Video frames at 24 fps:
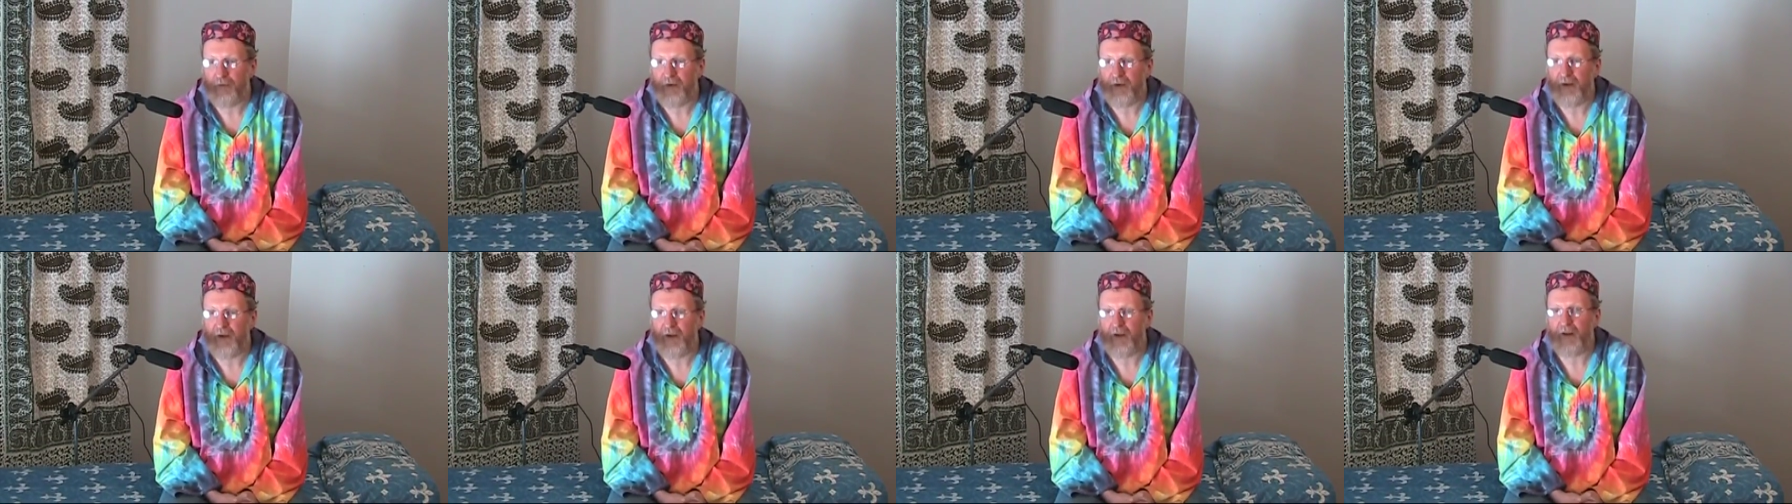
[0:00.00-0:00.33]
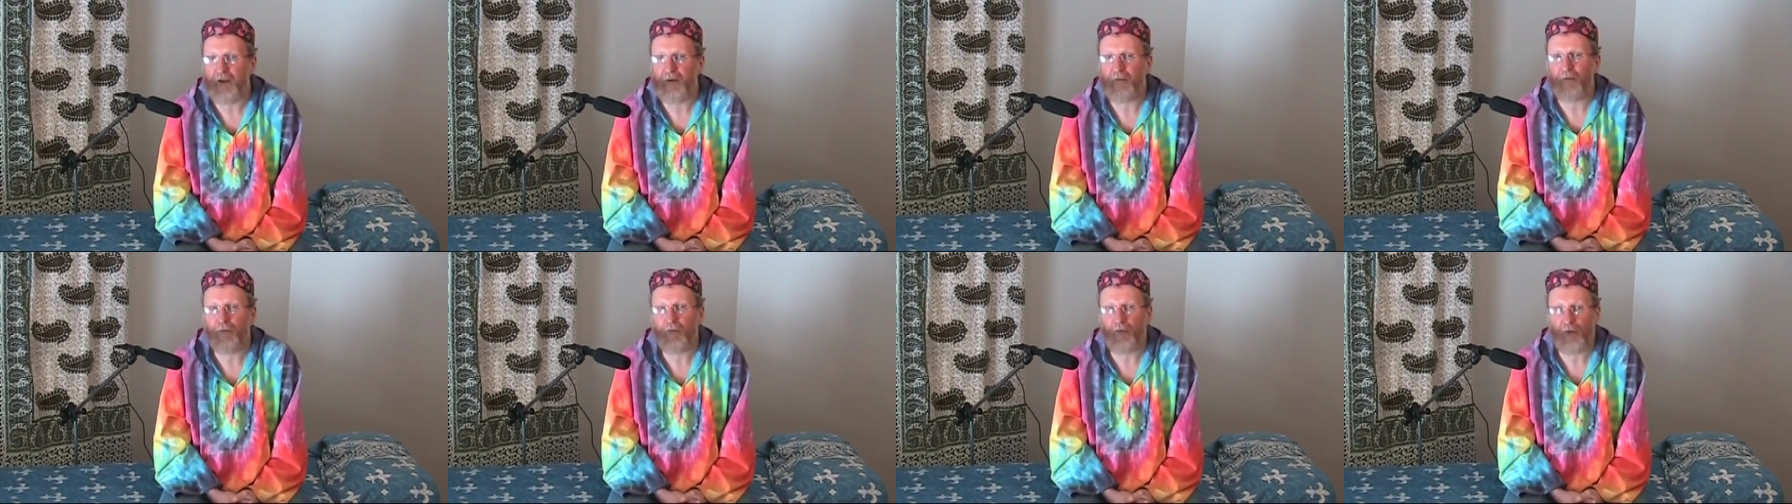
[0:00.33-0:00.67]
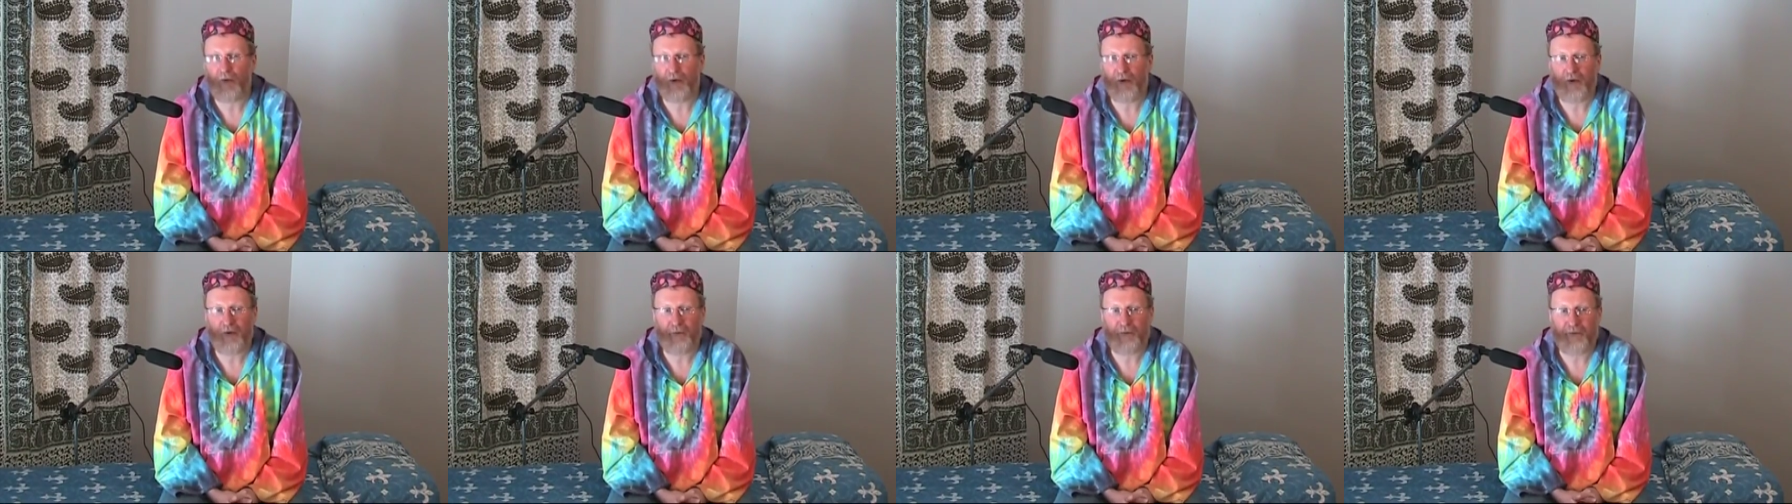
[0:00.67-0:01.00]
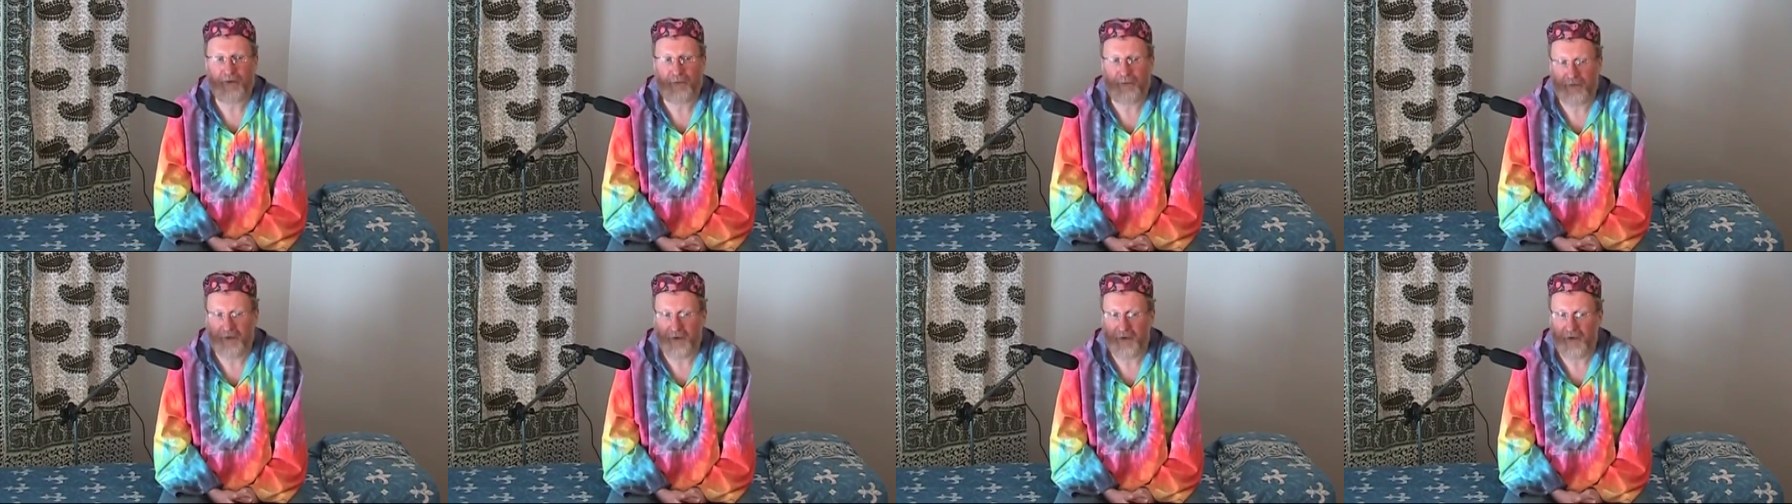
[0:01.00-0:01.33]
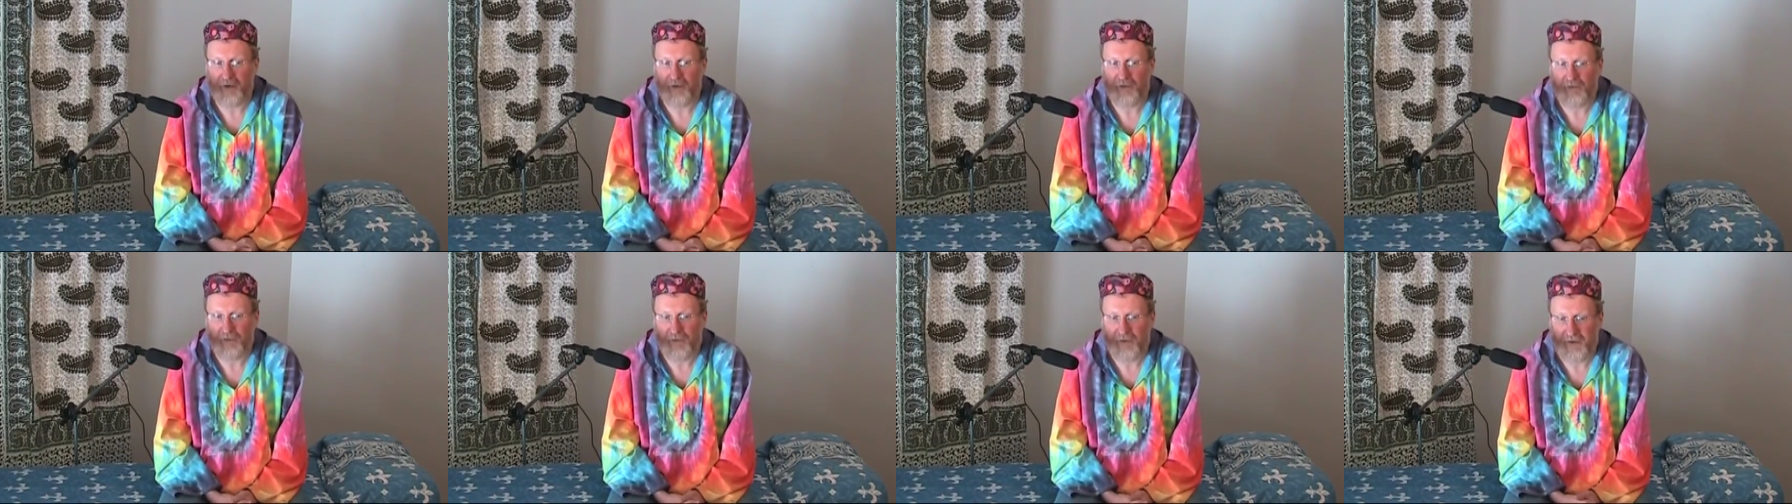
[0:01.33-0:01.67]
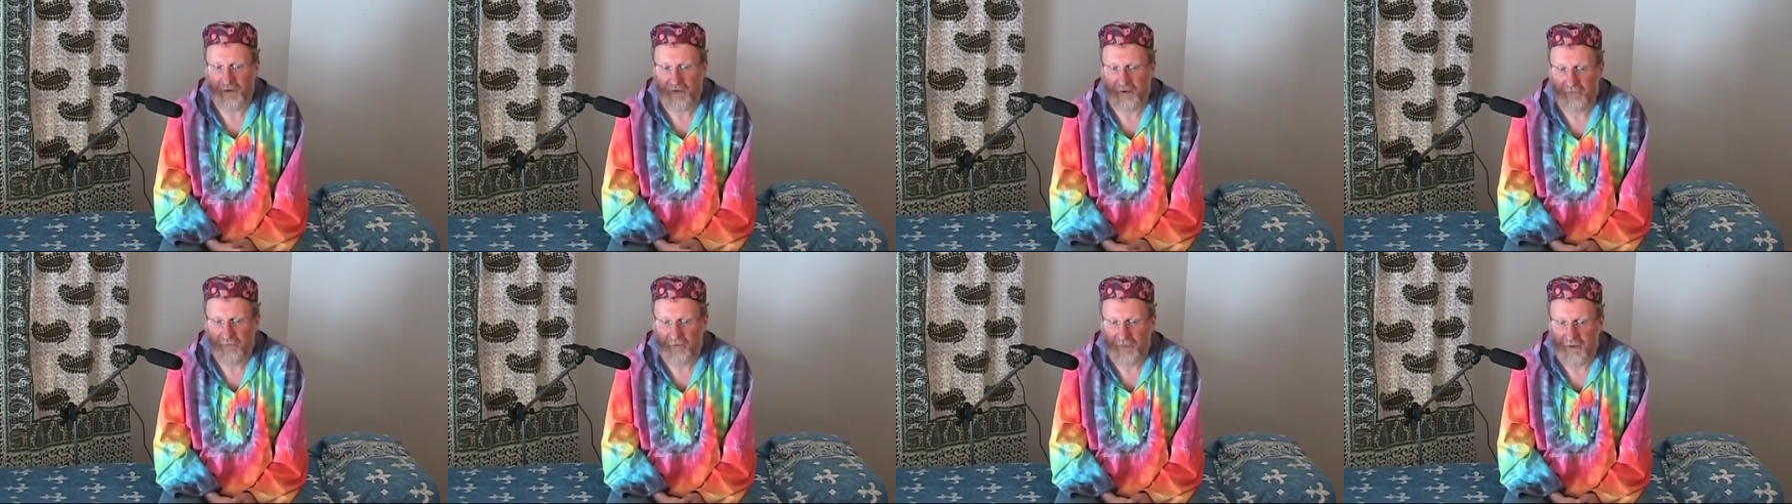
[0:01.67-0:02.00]
be more prepared for
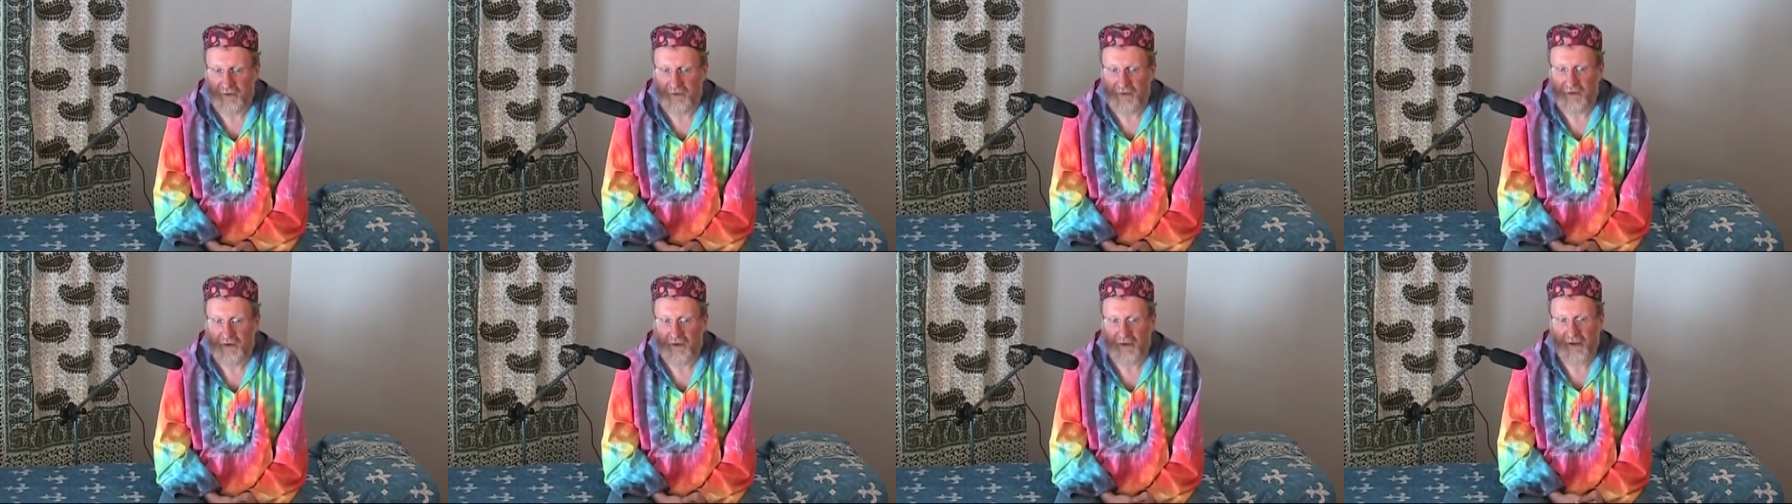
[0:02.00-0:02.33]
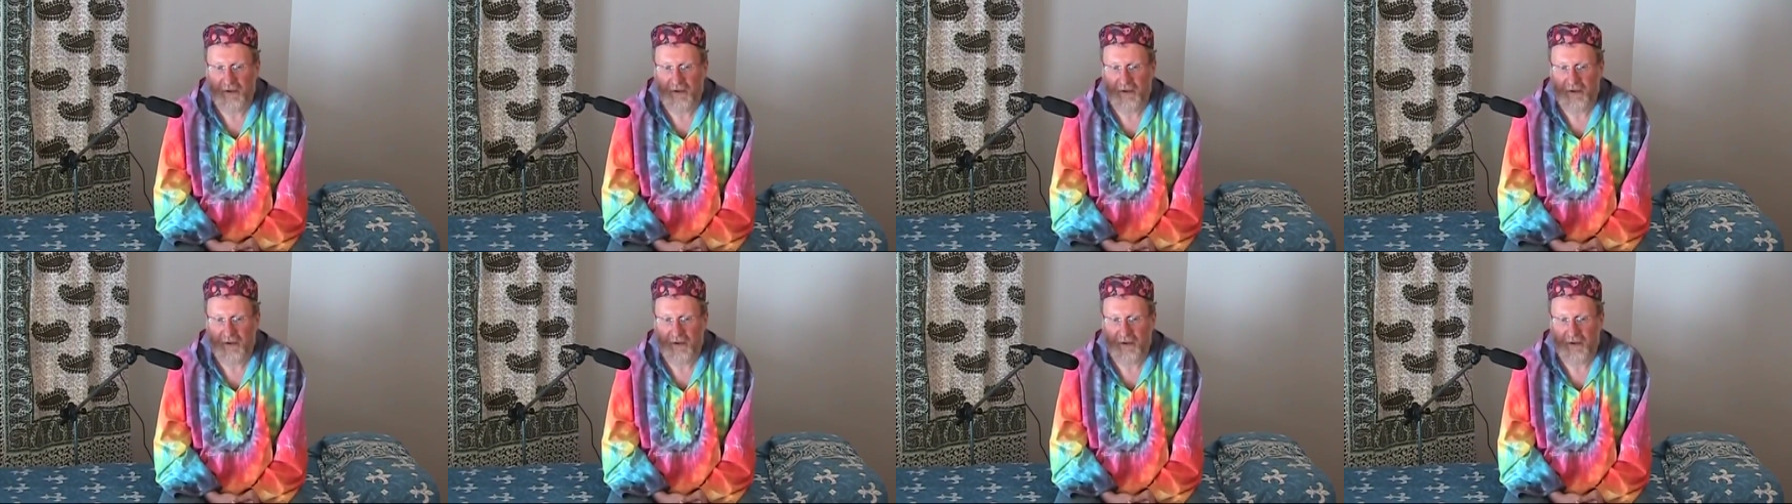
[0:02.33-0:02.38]
that event.